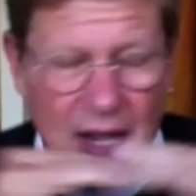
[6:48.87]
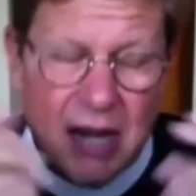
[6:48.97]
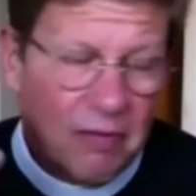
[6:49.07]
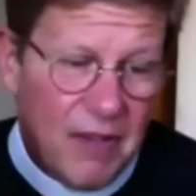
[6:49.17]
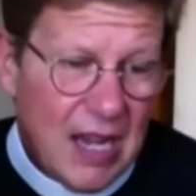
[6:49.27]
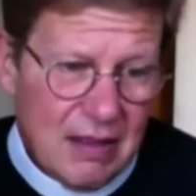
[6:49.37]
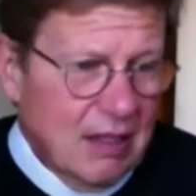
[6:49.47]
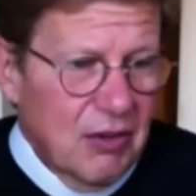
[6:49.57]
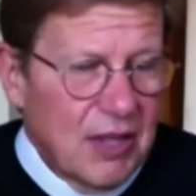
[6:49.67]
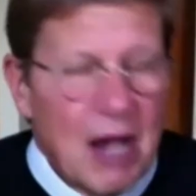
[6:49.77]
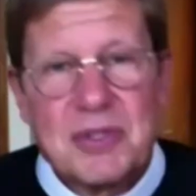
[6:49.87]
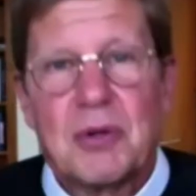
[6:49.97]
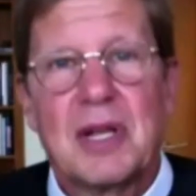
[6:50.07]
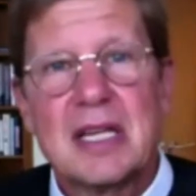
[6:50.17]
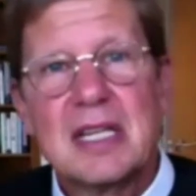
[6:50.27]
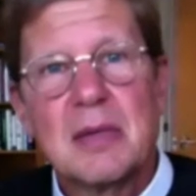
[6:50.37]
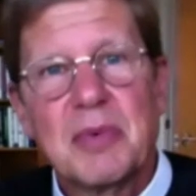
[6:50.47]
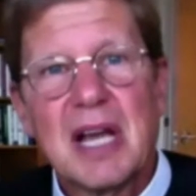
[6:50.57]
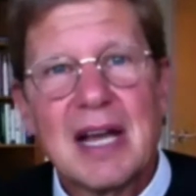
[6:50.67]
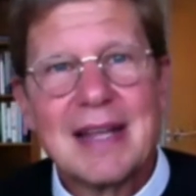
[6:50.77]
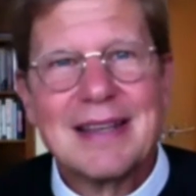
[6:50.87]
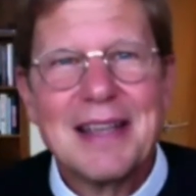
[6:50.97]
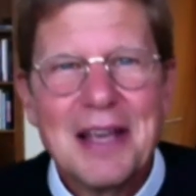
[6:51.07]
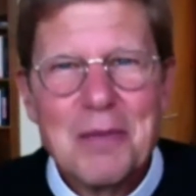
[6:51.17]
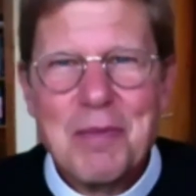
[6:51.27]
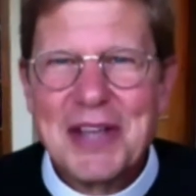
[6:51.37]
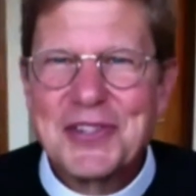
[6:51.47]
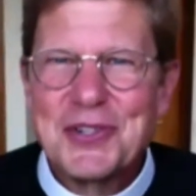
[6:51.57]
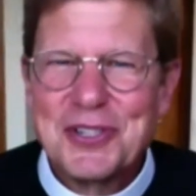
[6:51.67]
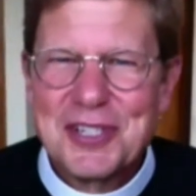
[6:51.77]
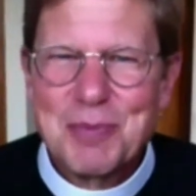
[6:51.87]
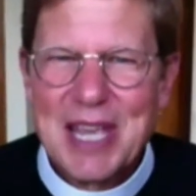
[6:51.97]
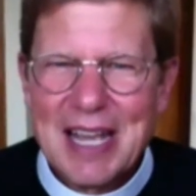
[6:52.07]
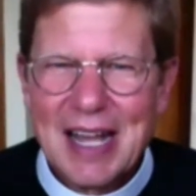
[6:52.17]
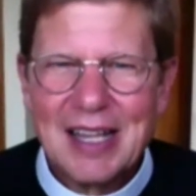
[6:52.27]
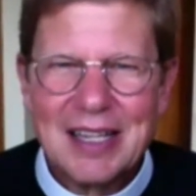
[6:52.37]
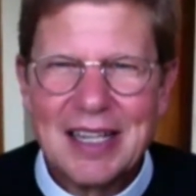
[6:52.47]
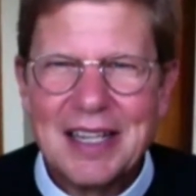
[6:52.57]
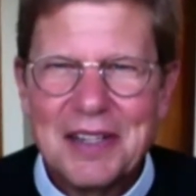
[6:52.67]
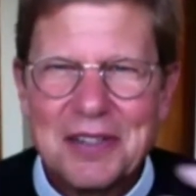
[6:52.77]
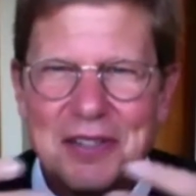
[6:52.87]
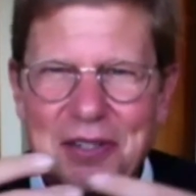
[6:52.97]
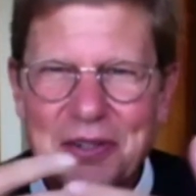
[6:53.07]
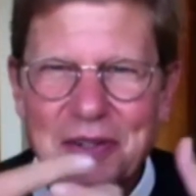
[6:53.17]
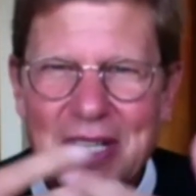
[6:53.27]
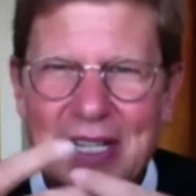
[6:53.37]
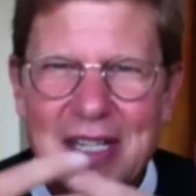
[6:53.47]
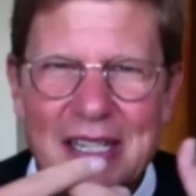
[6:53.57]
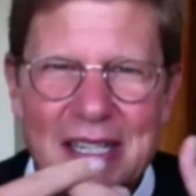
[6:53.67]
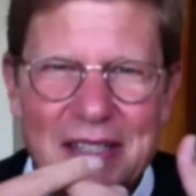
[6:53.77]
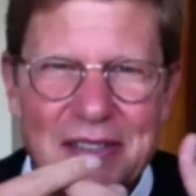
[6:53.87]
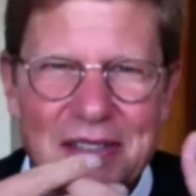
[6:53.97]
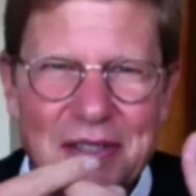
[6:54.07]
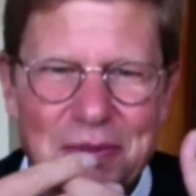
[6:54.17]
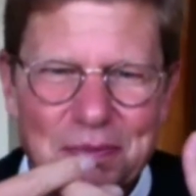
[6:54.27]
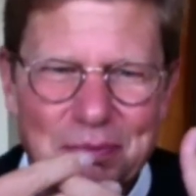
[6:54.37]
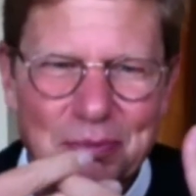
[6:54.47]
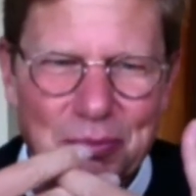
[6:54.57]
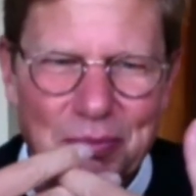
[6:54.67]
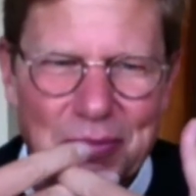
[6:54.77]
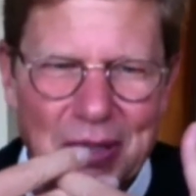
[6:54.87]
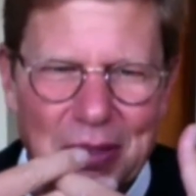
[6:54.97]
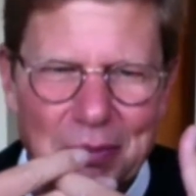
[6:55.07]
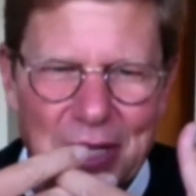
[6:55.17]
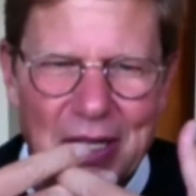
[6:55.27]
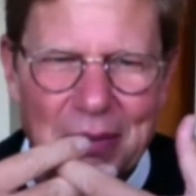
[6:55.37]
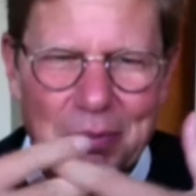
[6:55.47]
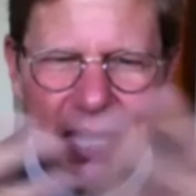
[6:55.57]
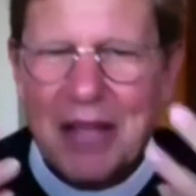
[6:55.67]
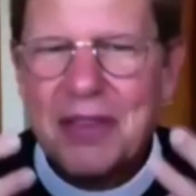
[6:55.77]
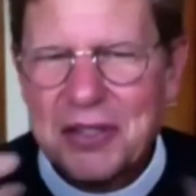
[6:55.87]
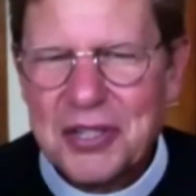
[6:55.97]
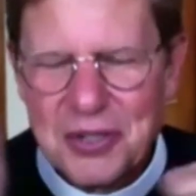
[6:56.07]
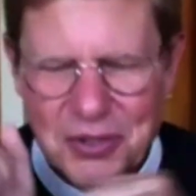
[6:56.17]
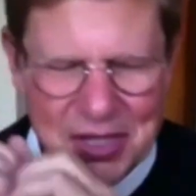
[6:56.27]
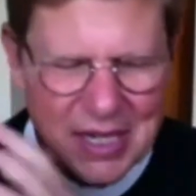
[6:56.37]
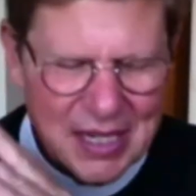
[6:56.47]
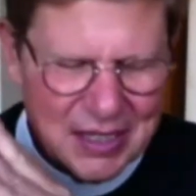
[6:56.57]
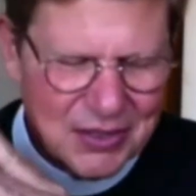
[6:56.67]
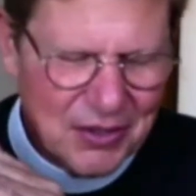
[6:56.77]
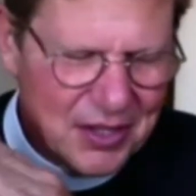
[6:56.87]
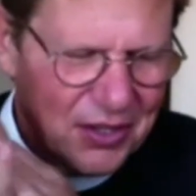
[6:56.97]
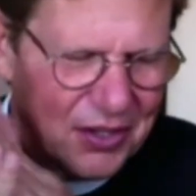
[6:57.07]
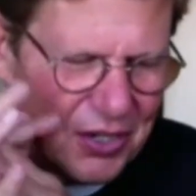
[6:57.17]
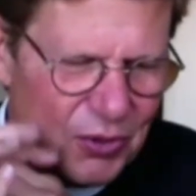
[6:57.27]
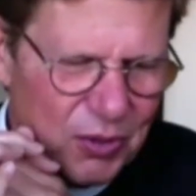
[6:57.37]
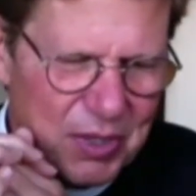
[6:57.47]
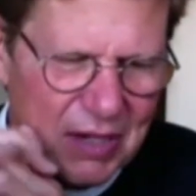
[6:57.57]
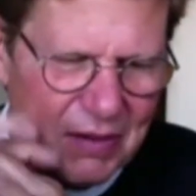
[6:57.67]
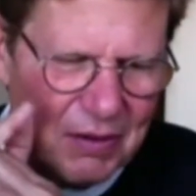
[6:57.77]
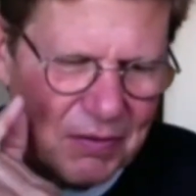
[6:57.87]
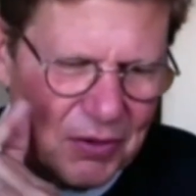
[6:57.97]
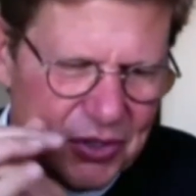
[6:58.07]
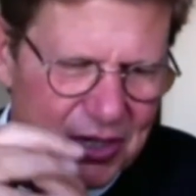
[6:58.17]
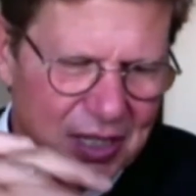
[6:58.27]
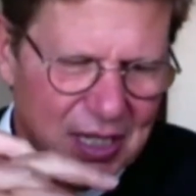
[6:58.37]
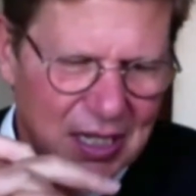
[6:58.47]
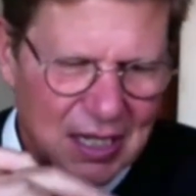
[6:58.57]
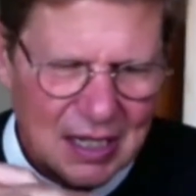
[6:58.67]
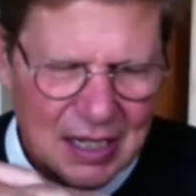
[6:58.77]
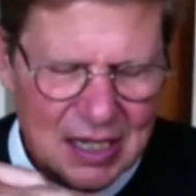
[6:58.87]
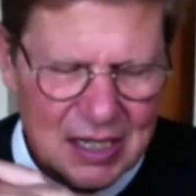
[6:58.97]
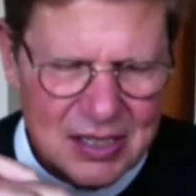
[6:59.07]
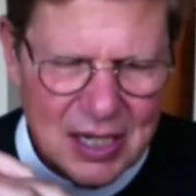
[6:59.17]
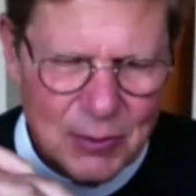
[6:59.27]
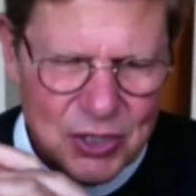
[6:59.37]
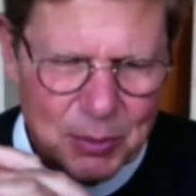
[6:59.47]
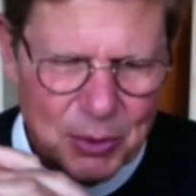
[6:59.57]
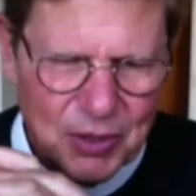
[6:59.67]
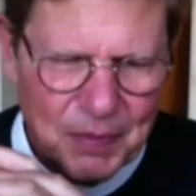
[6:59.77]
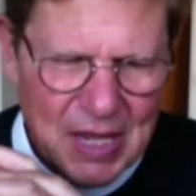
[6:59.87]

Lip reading: And in fact, that was the whole idea behind Massachusetts Bay Colony, is to blend the two so that the two would be virtually indistinguishable.